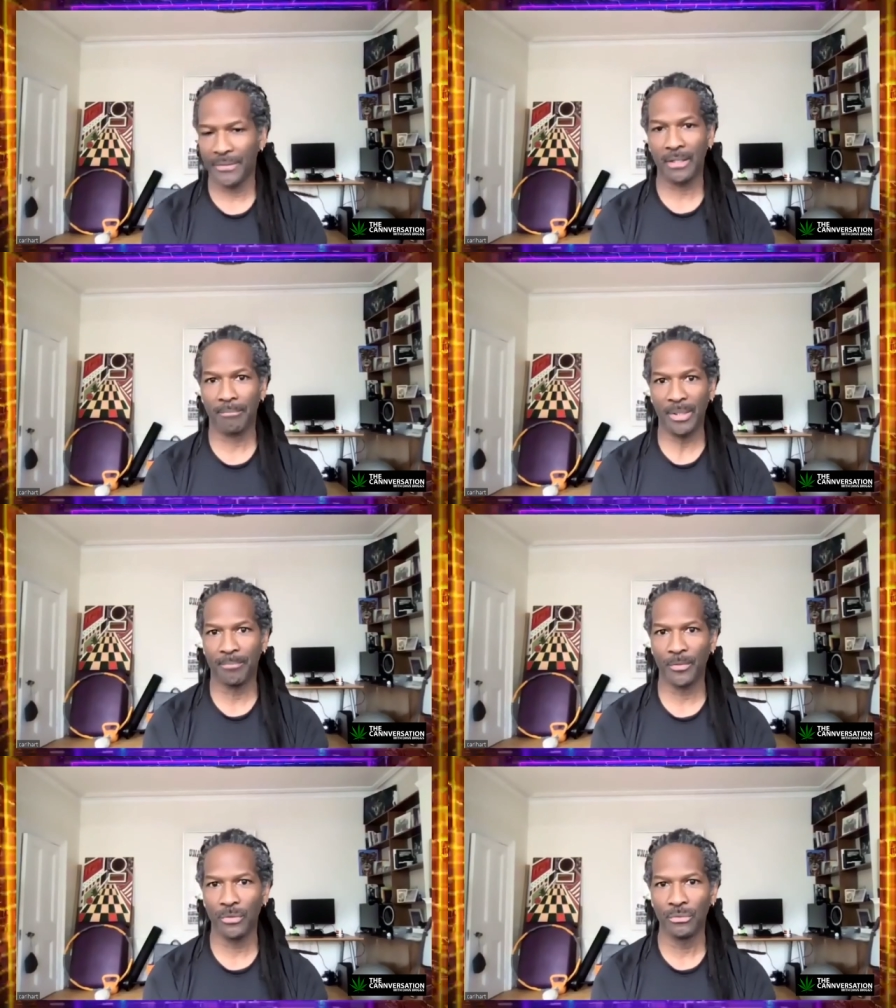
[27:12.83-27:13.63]
They are
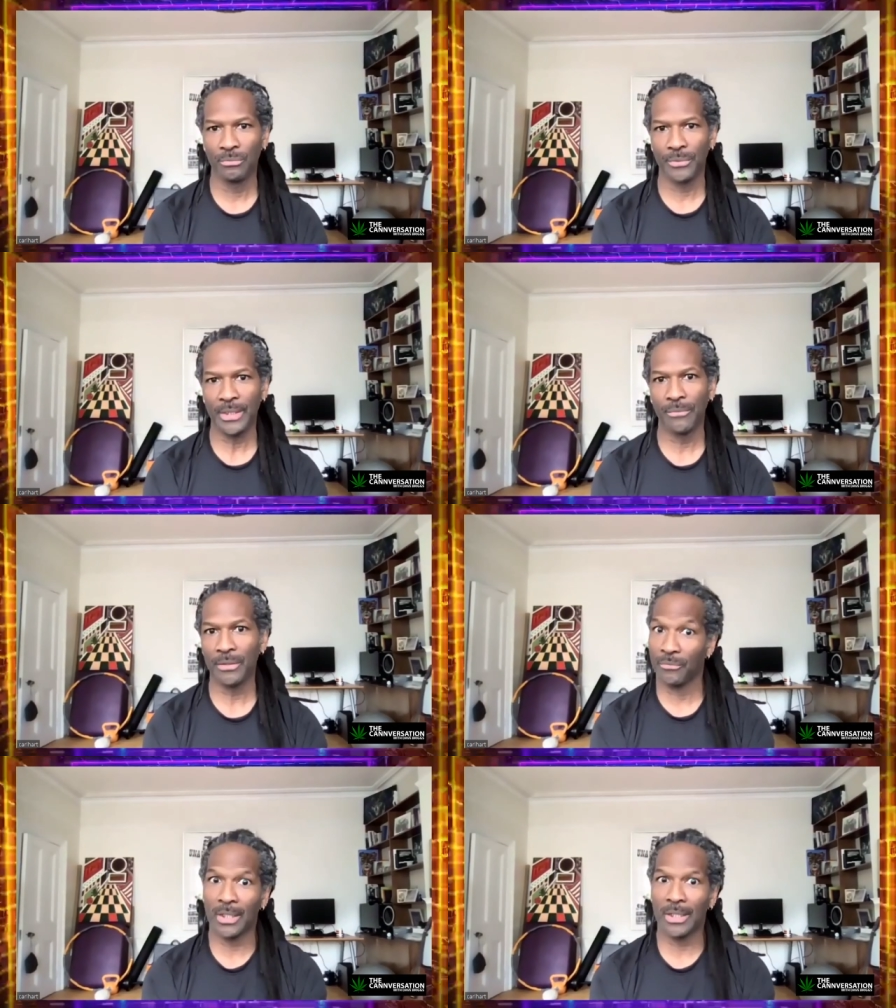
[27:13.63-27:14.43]
people who we
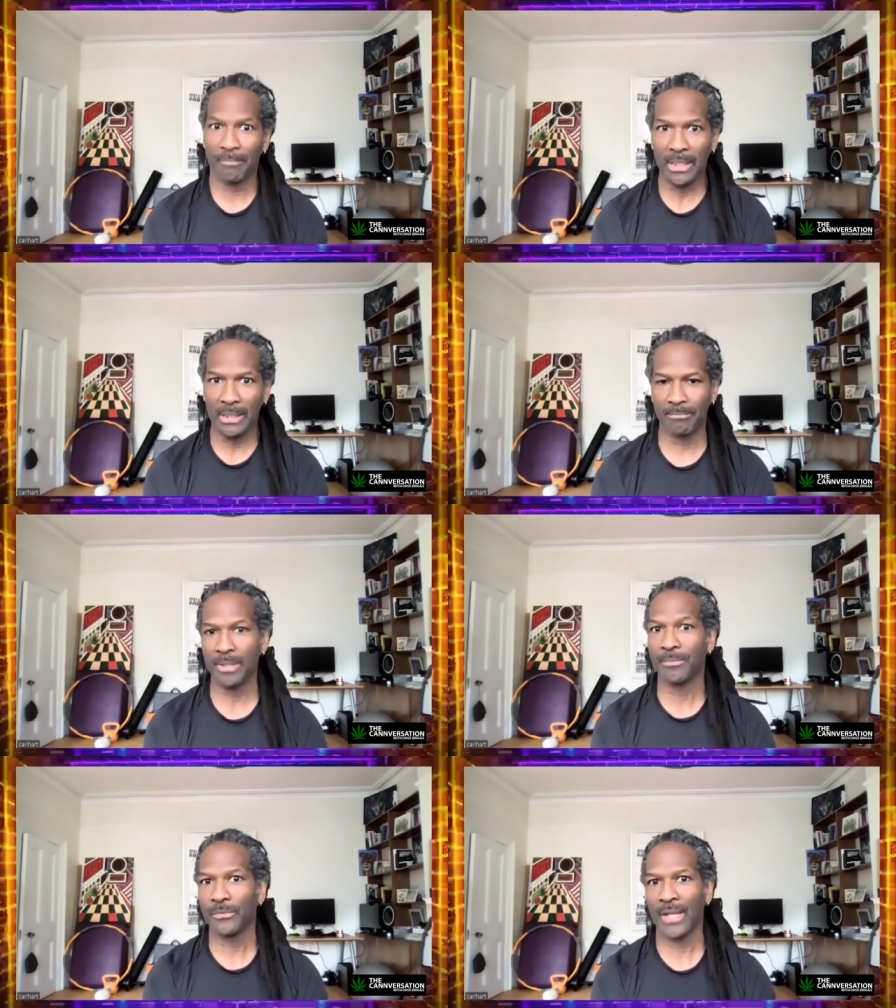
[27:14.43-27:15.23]
would want to be,
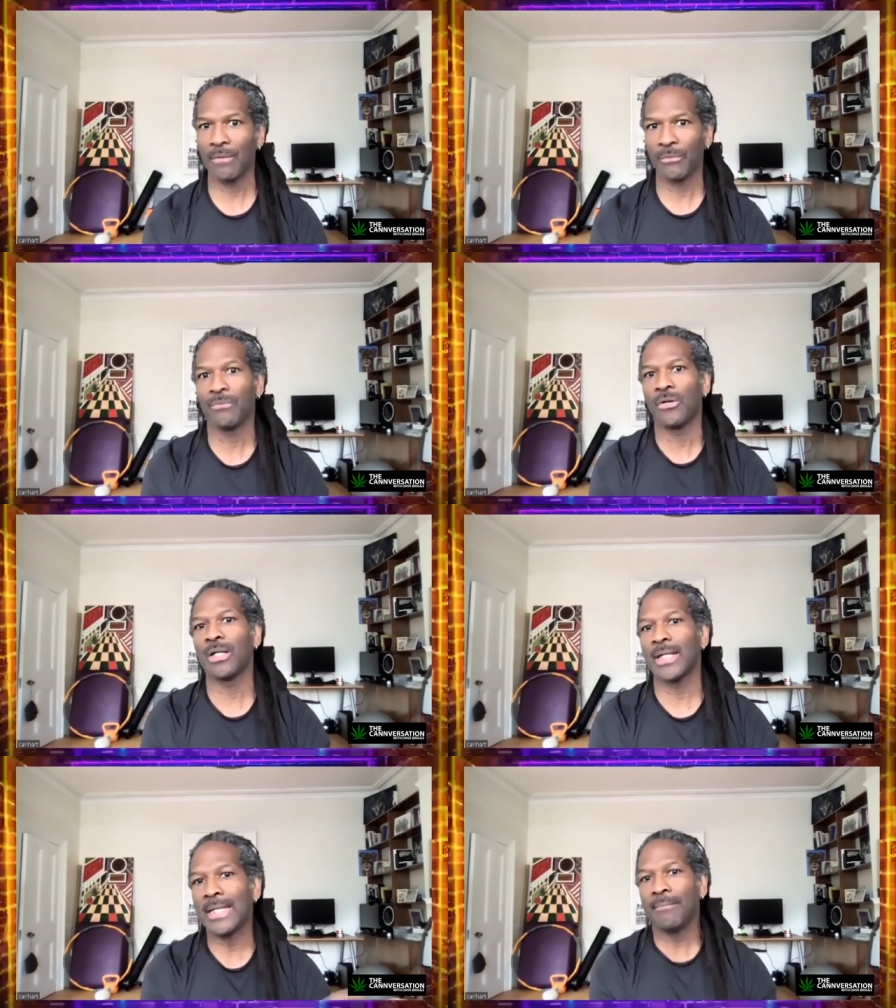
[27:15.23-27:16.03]
people that we
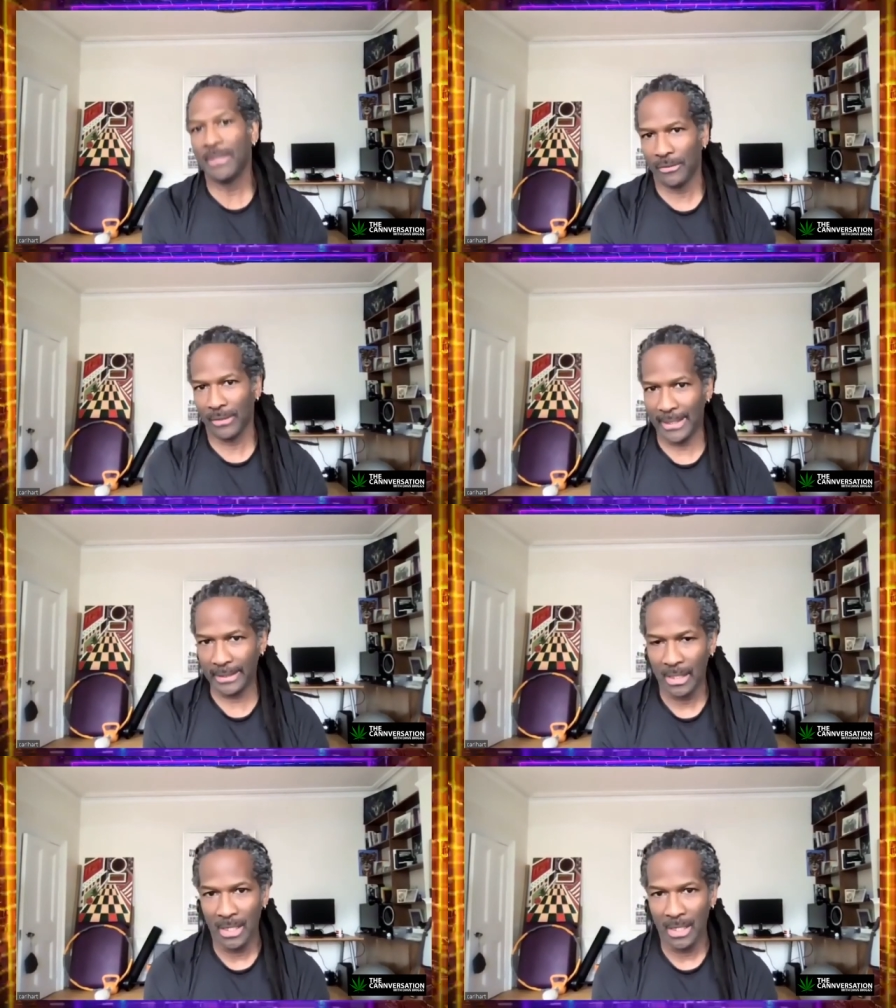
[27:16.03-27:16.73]
want to emulate